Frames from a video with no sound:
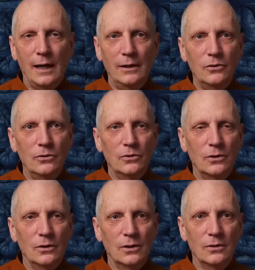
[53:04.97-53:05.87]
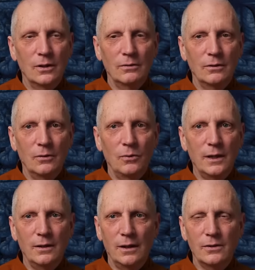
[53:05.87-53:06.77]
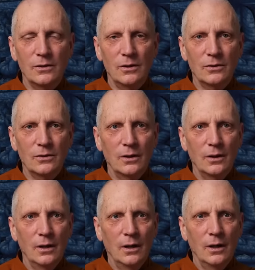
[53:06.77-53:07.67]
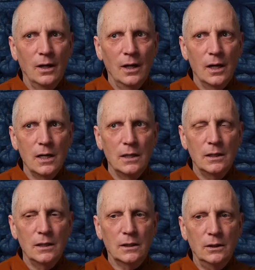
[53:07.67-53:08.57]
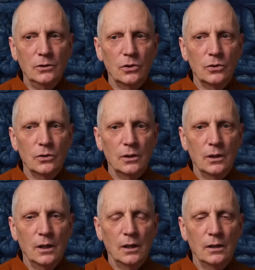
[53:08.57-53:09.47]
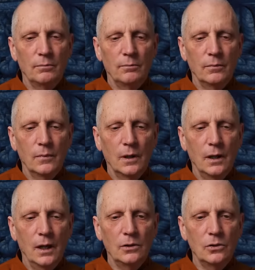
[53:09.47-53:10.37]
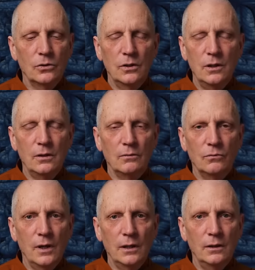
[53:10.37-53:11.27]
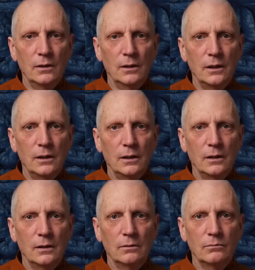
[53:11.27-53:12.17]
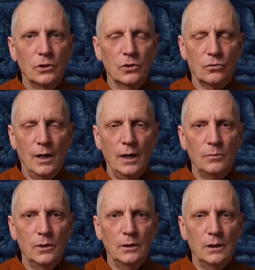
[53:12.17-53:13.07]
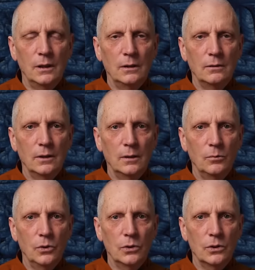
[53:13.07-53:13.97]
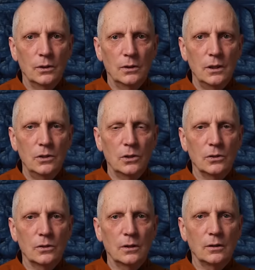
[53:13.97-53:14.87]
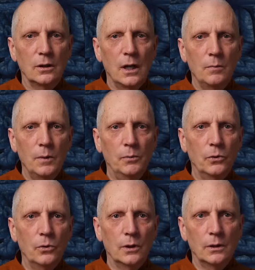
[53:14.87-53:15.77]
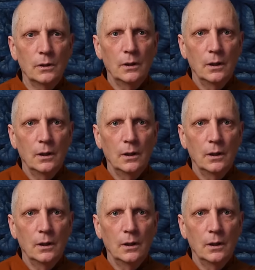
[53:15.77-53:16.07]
attitudes to this. They they recognize this in these cultures, um, and you see it regularly uh, described in the in the Buddhist teachings. Uh, people who are